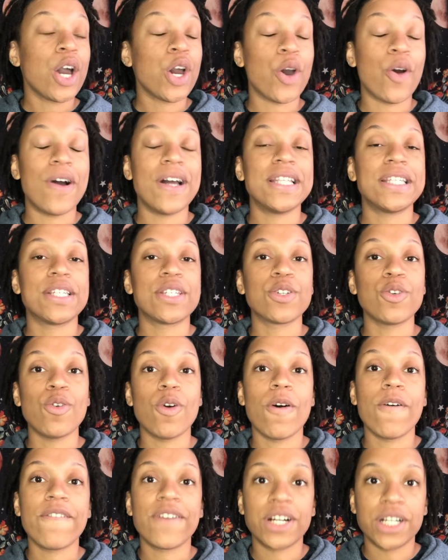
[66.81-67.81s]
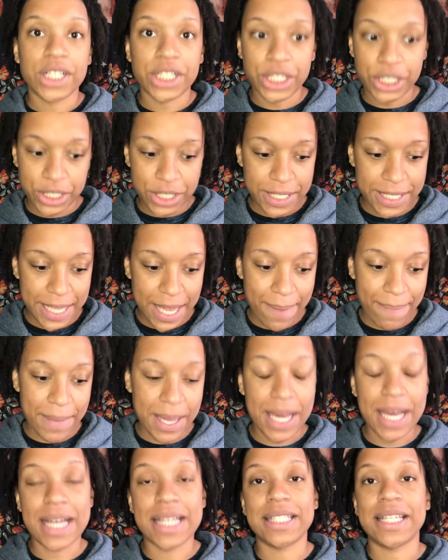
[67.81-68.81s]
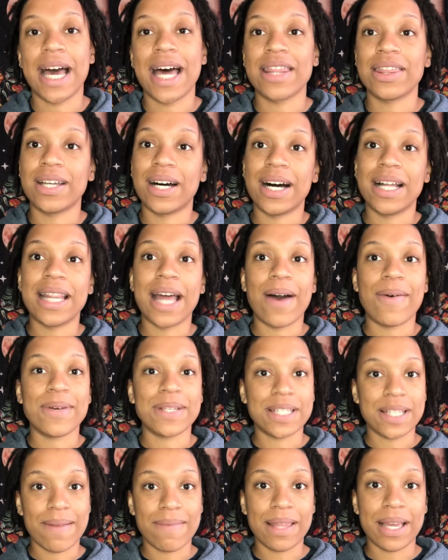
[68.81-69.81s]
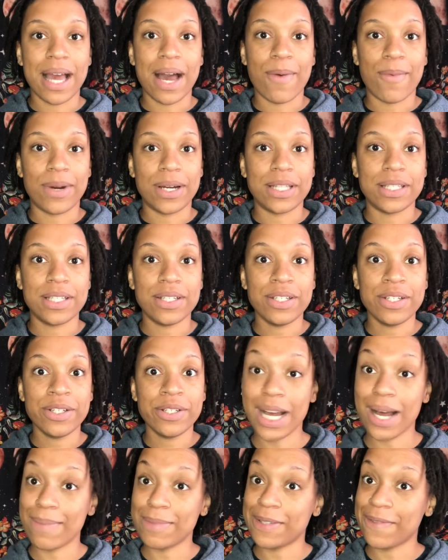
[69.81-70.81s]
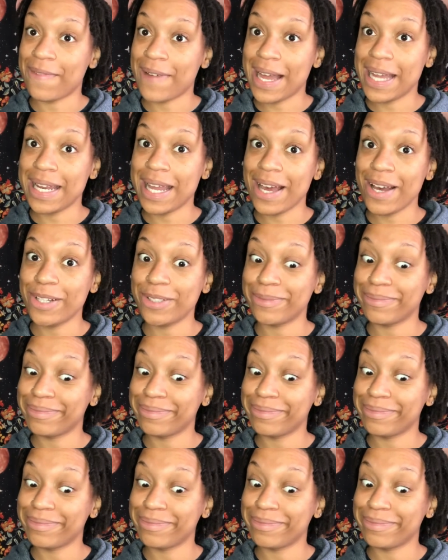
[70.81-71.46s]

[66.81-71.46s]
going to school for nursing because I thought that was something I wanted to do. Come to find out,